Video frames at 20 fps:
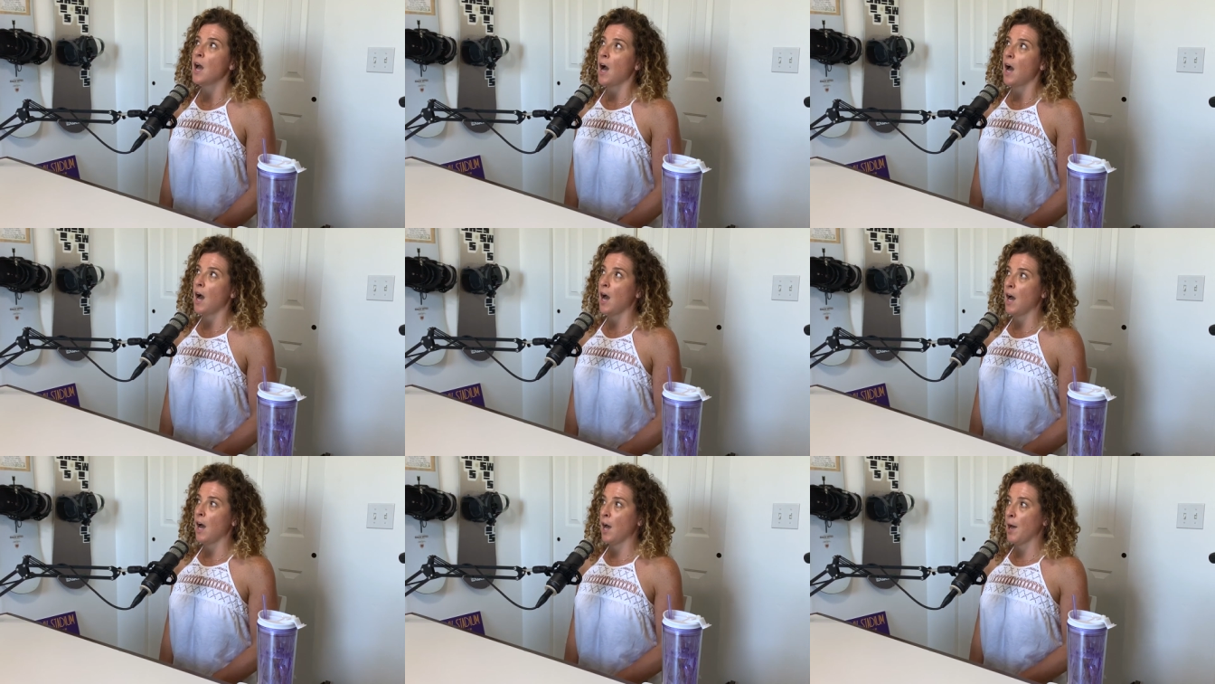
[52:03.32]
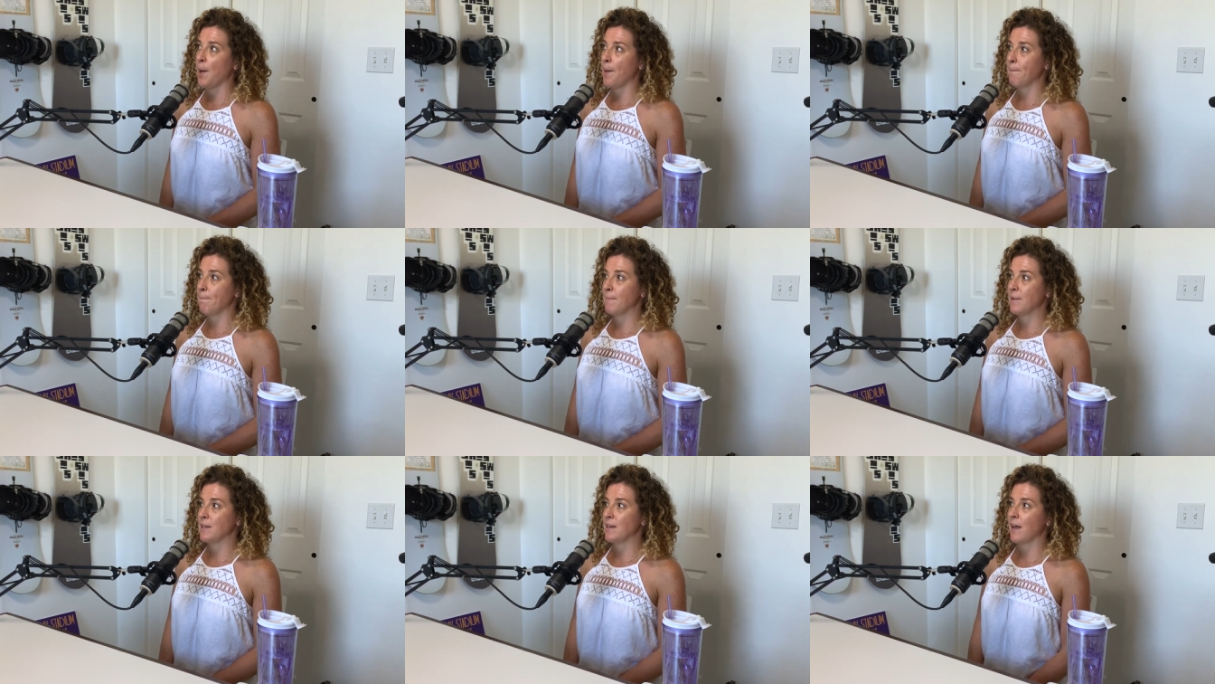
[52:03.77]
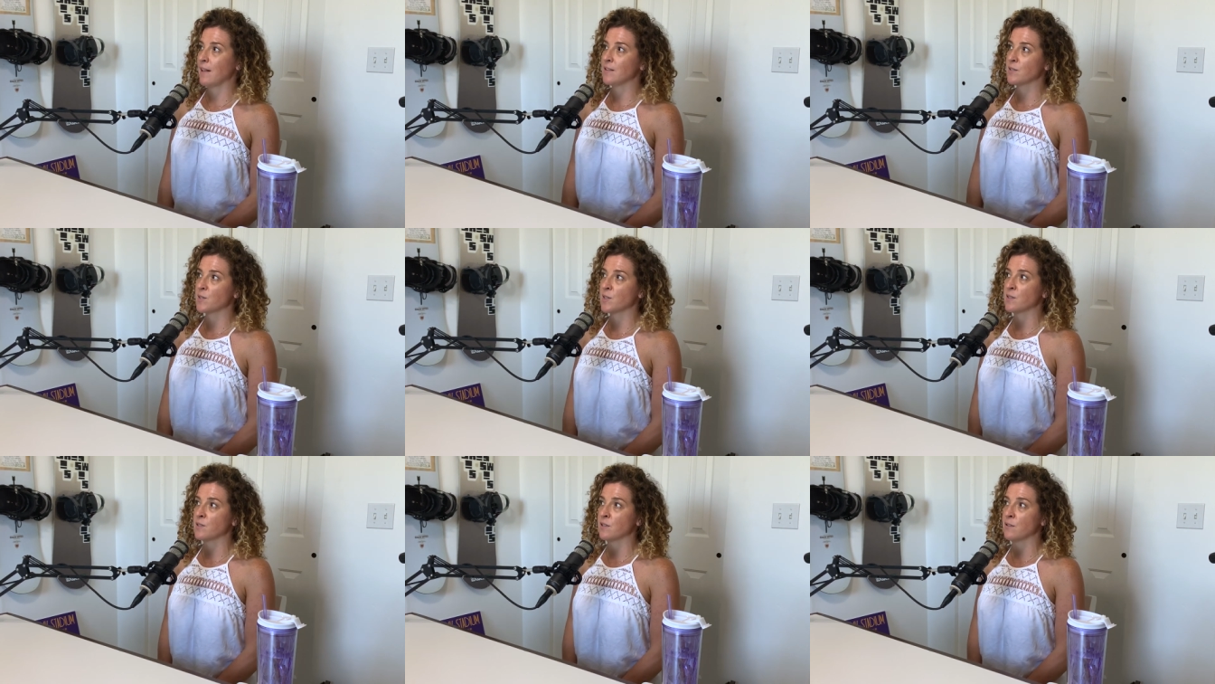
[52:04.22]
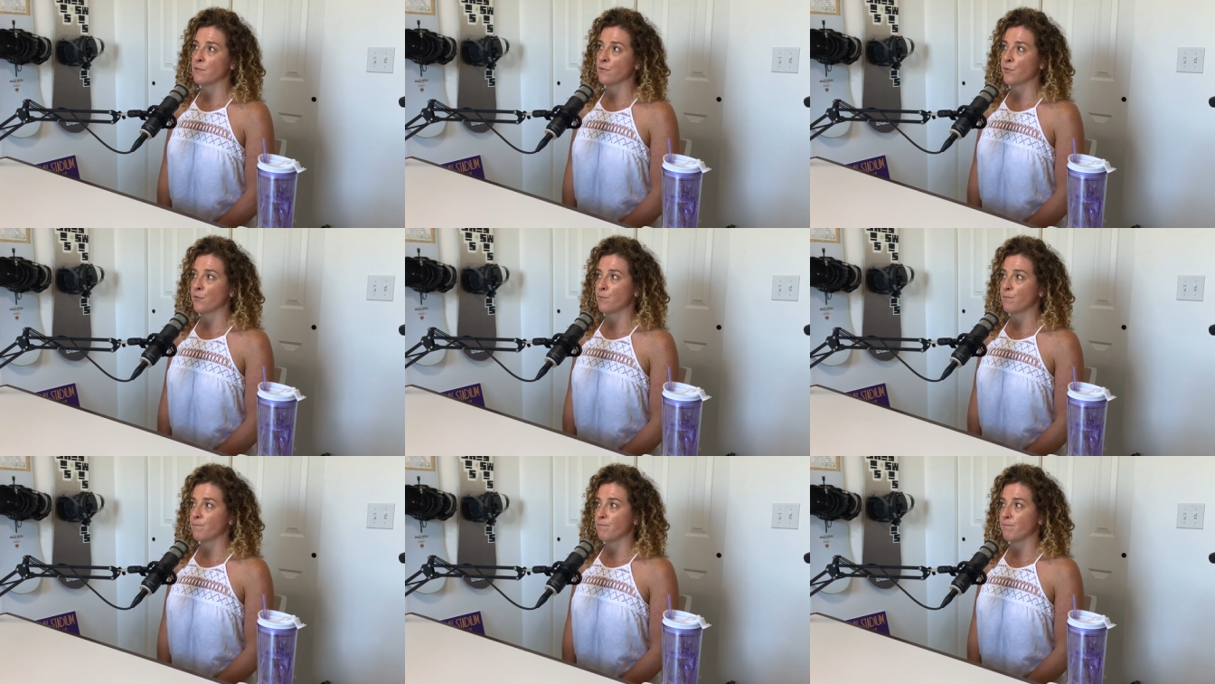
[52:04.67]
um, analysis
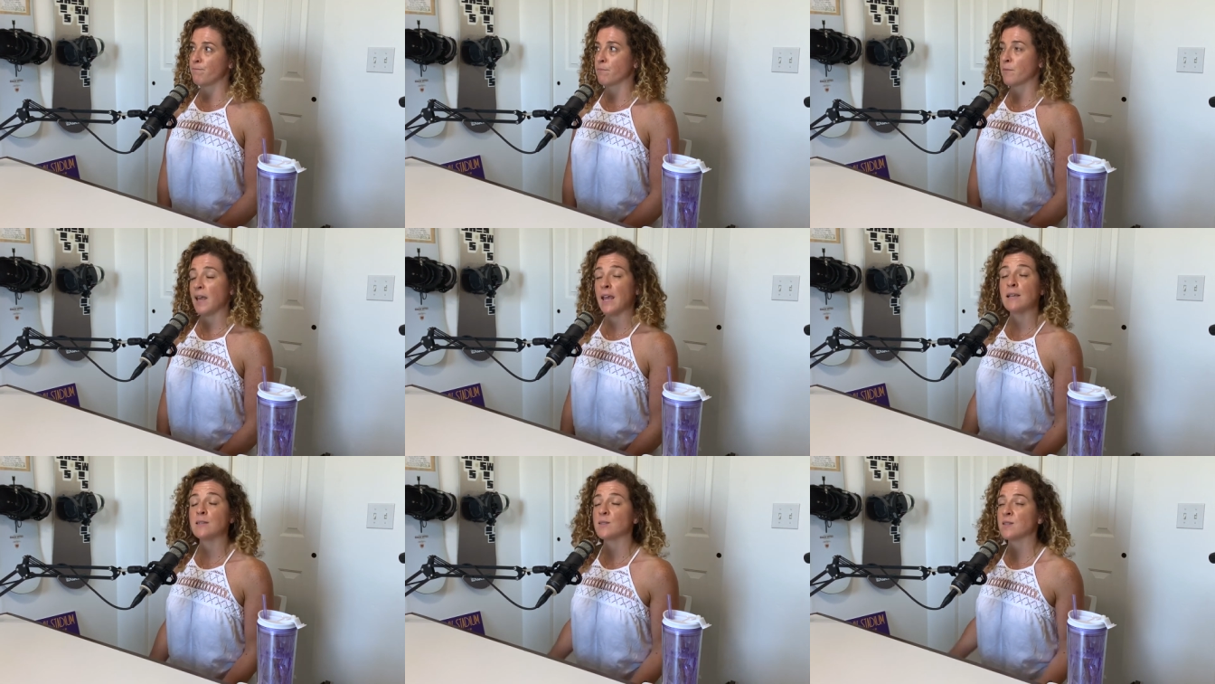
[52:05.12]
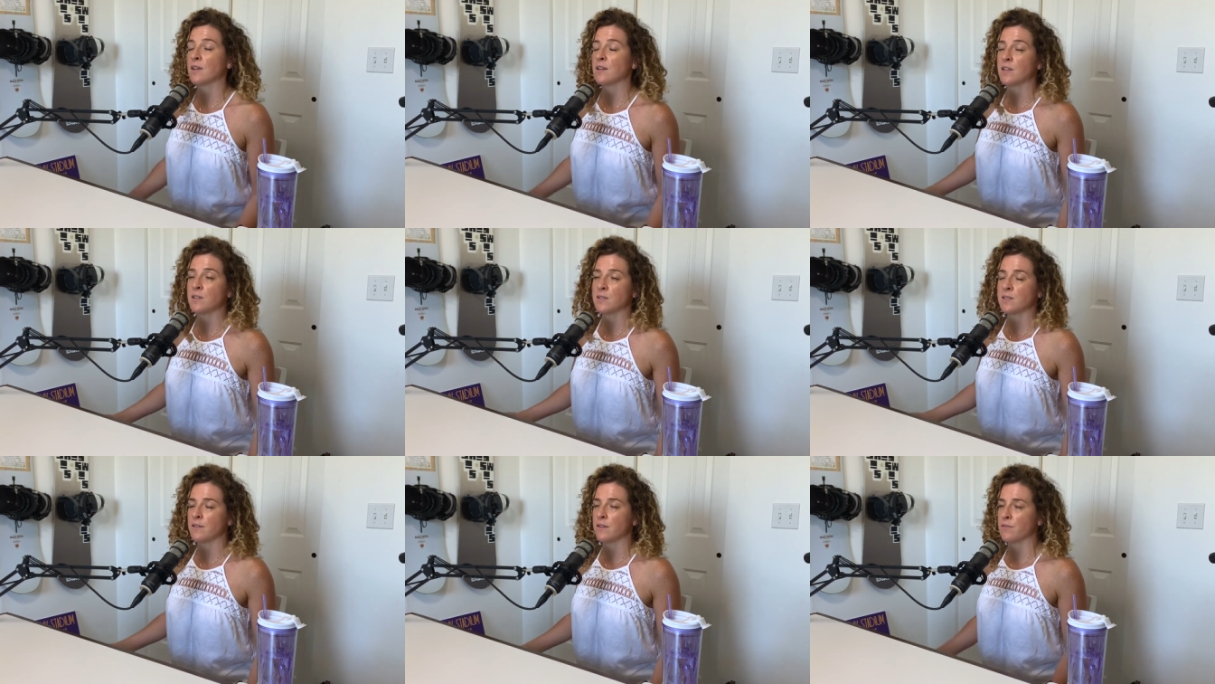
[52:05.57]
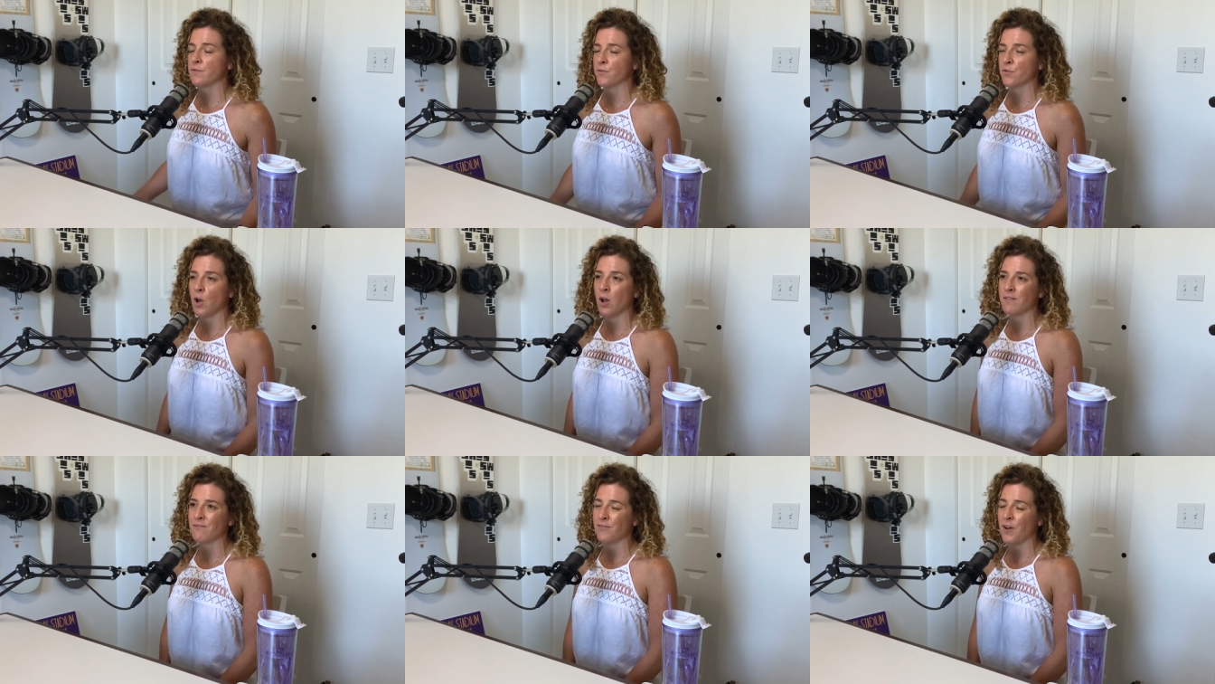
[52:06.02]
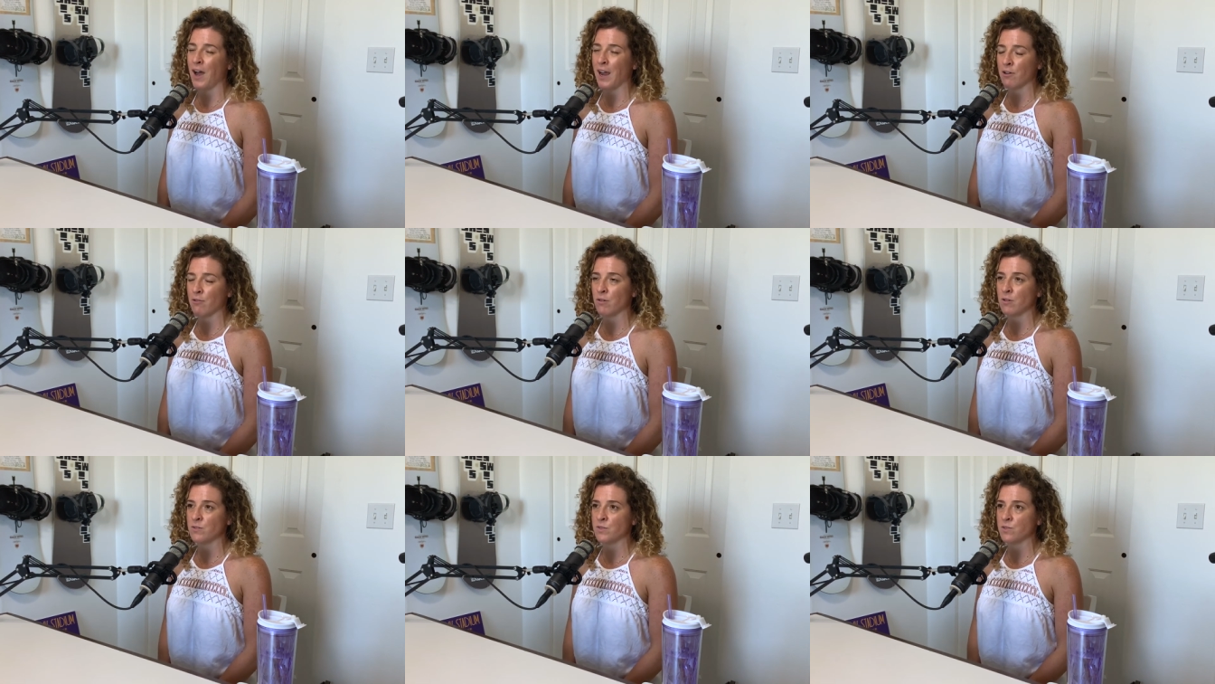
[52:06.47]
of case studies that have gone viral.